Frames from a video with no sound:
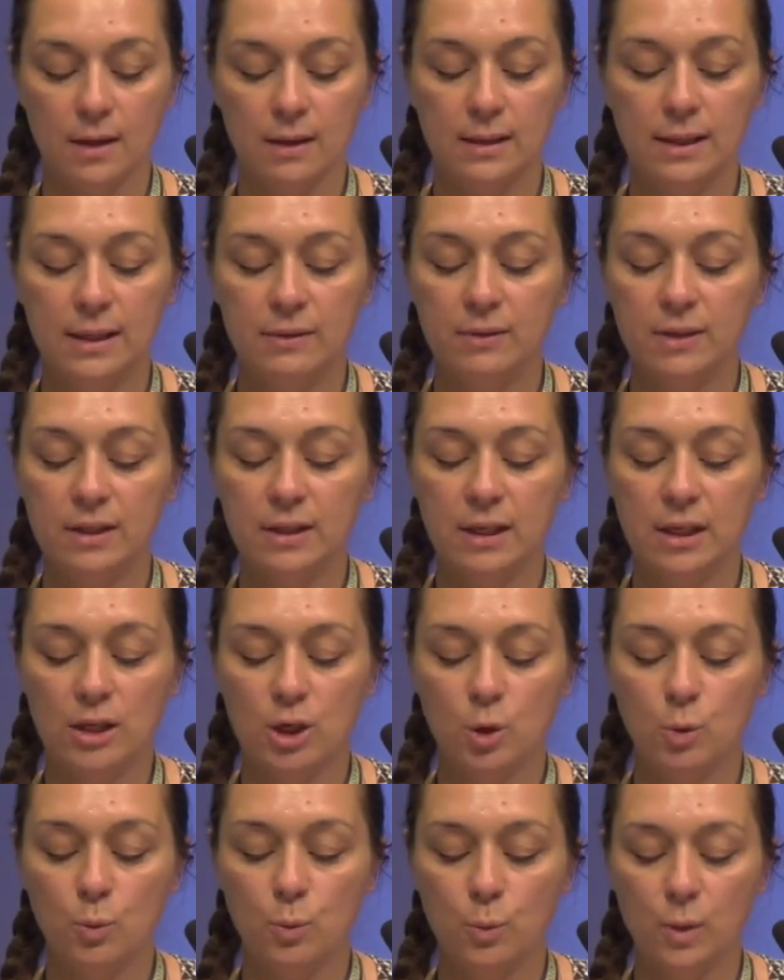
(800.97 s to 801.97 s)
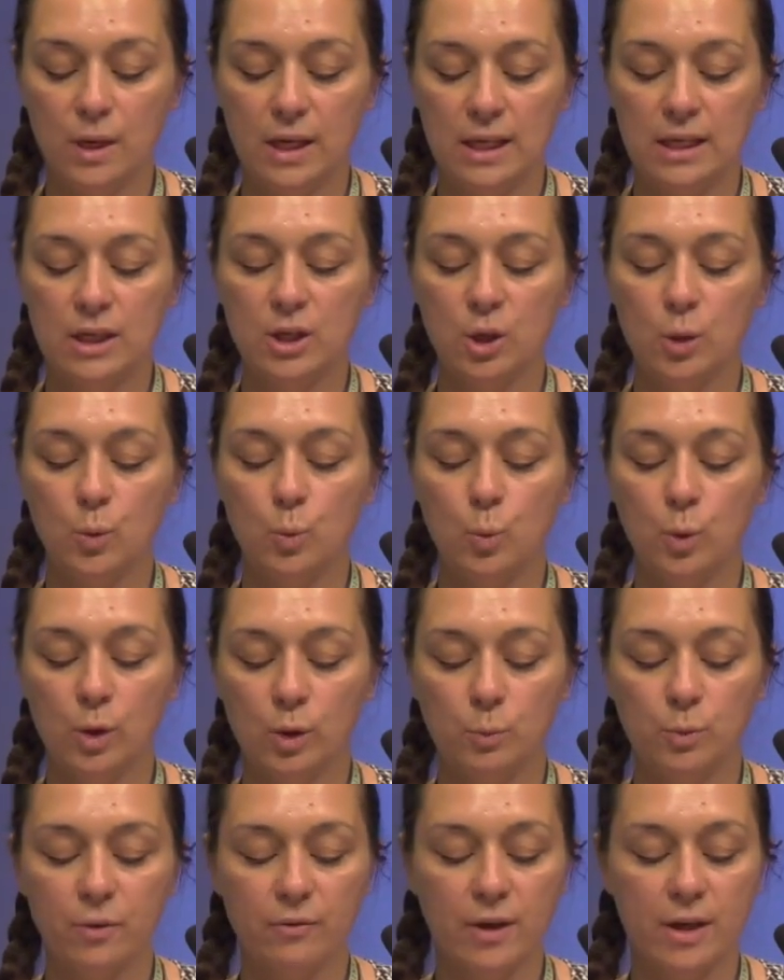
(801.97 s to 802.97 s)
Leaving the EU will
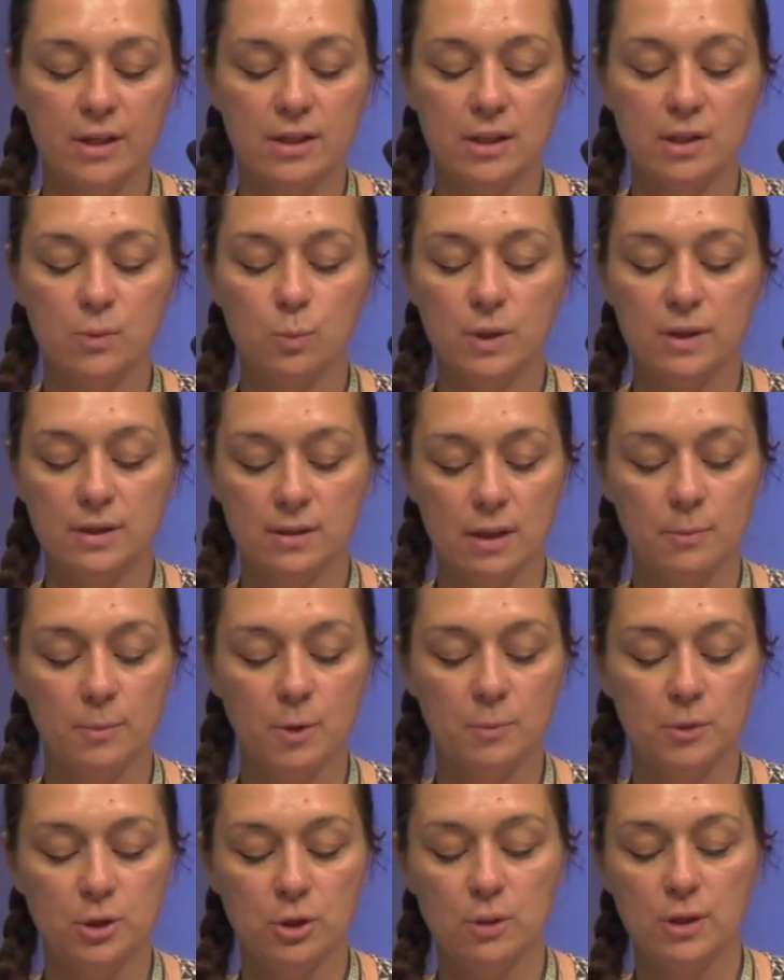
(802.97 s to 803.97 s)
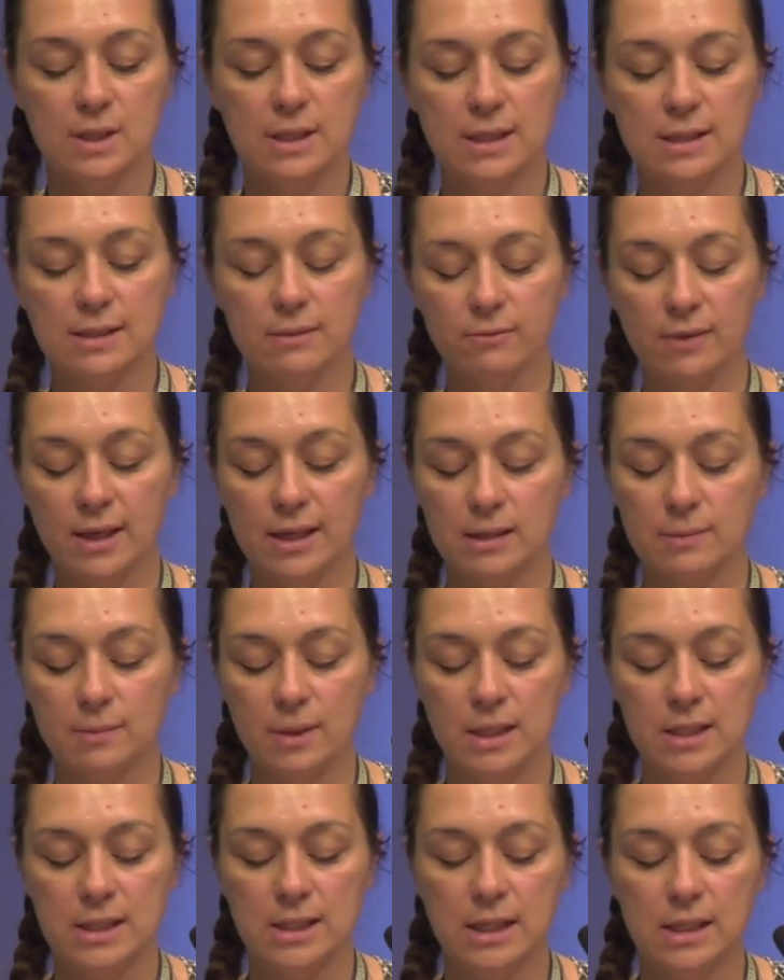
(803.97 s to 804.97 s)
provide us with some opportunities and
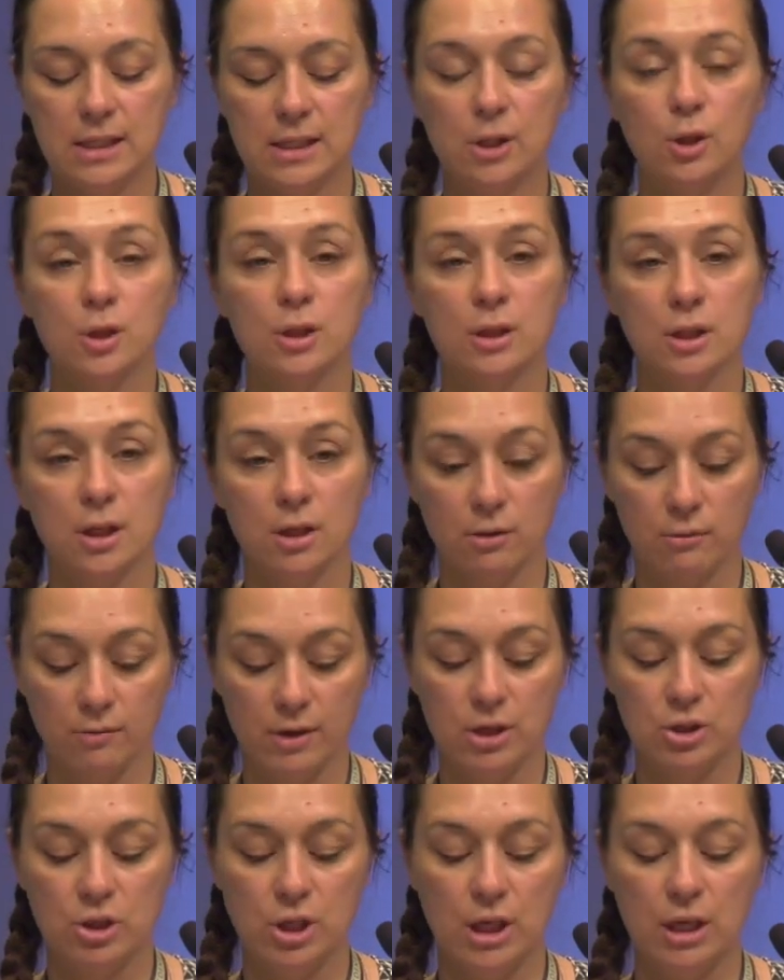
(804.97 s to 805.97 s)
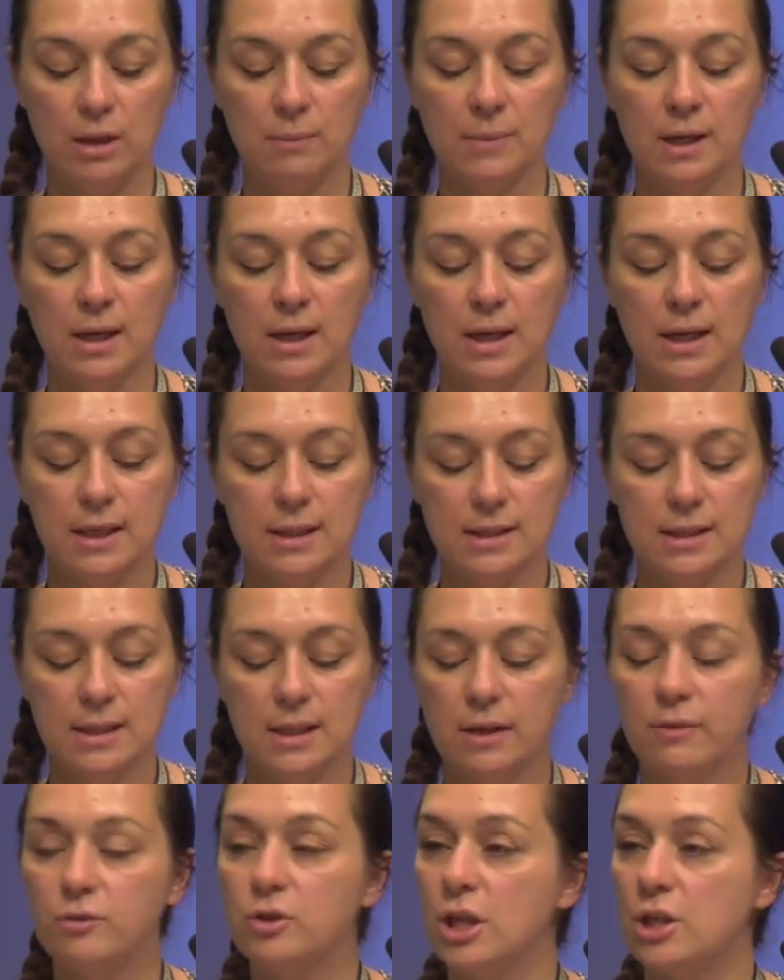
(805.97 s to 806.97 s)
flexibility to look at our regime and
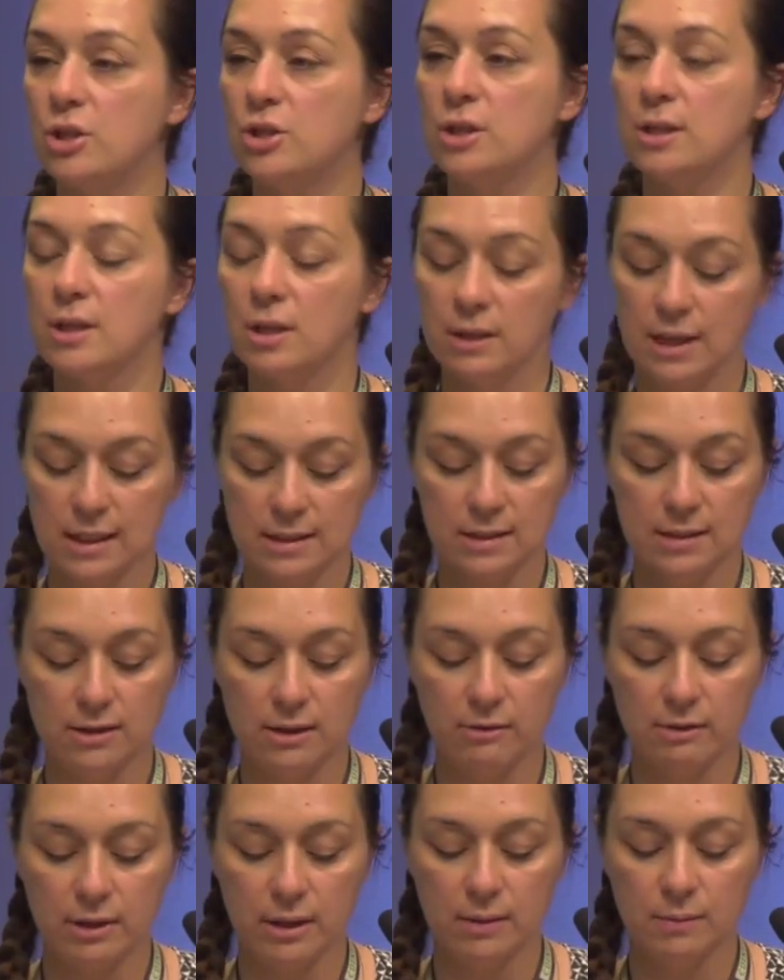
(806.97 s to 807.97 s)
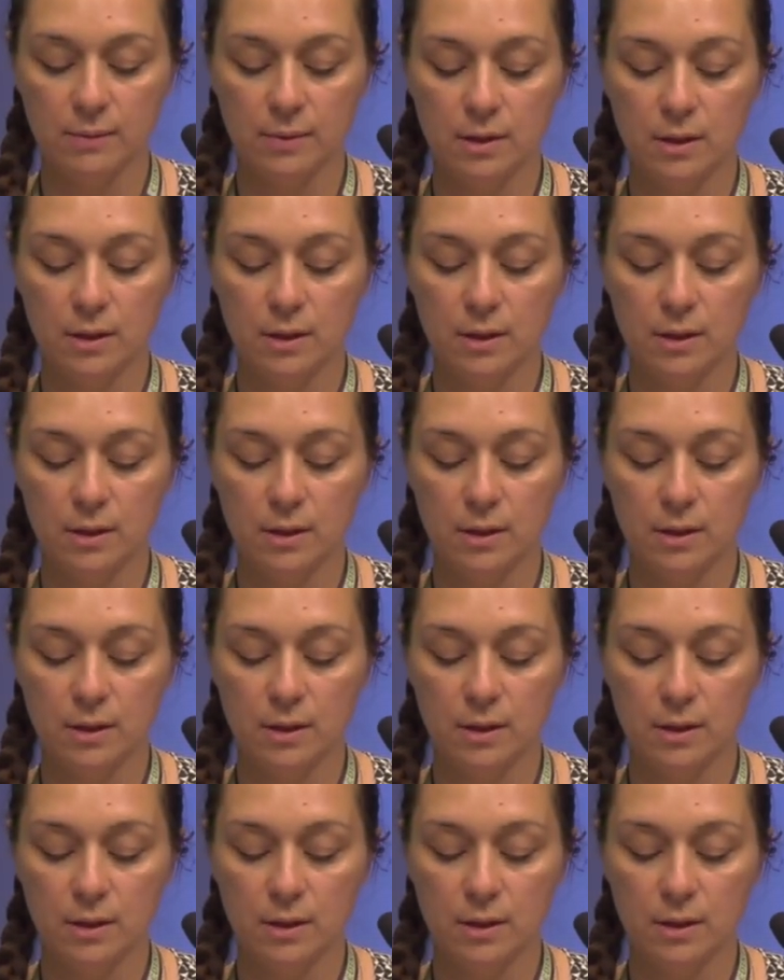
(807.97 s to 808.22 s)
see if changes are necessary.